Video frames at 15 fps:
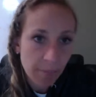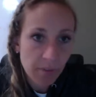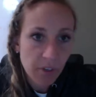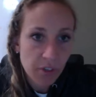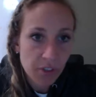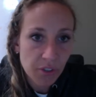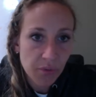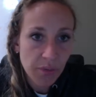
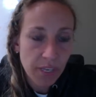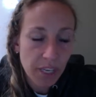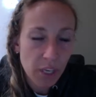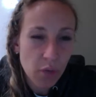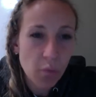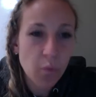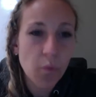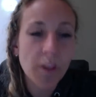you're doing.
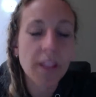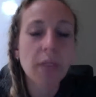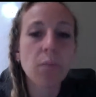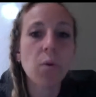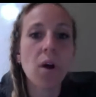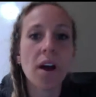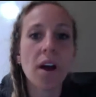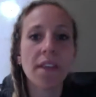You really
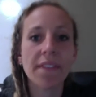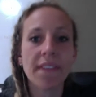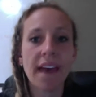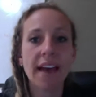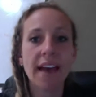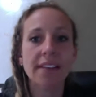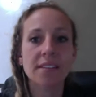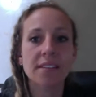want
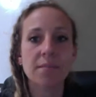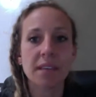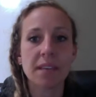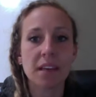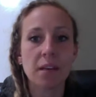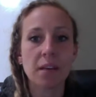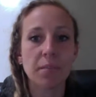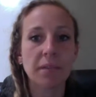that to be
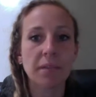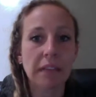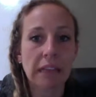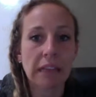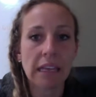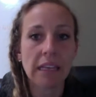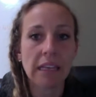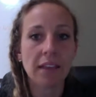
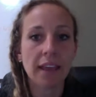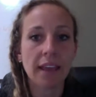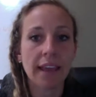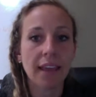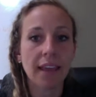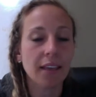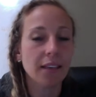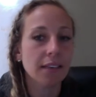complete,
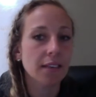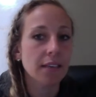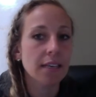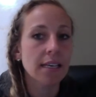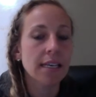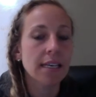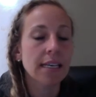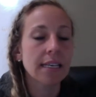like
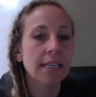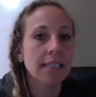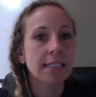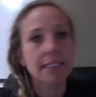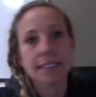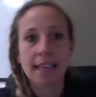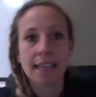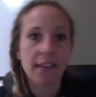
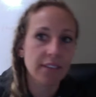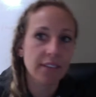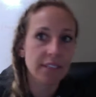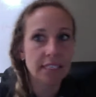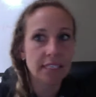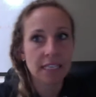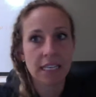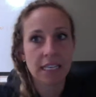
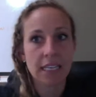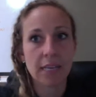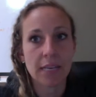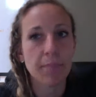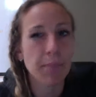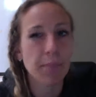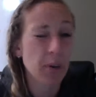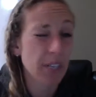
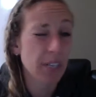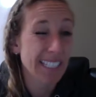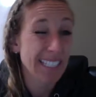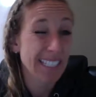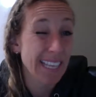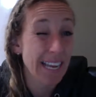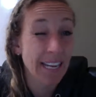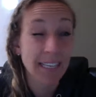
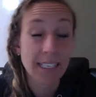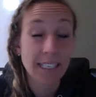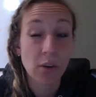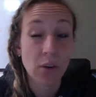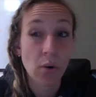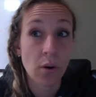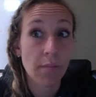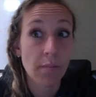70%
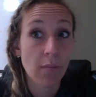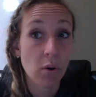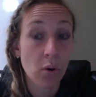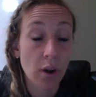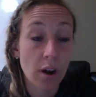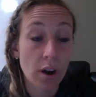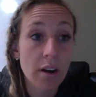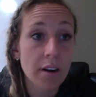or
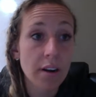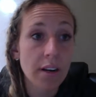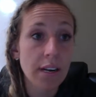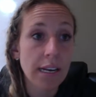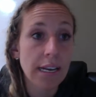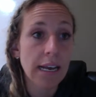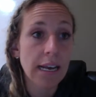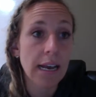more.
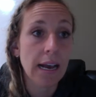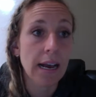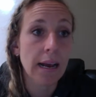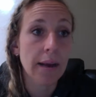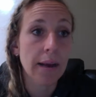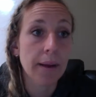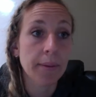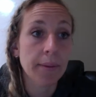
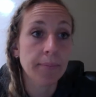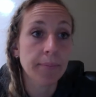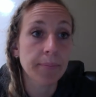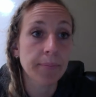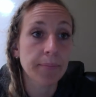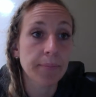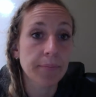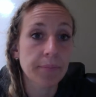
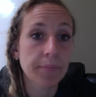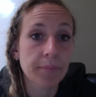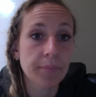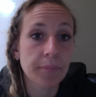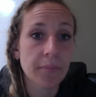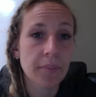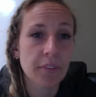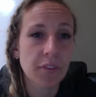
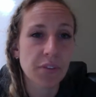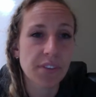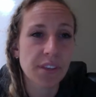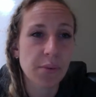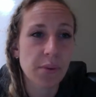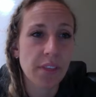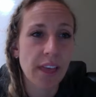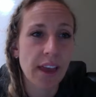Do you see
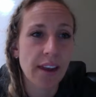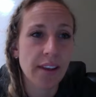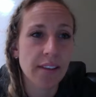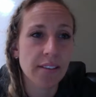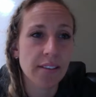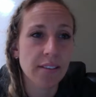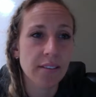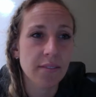where that is?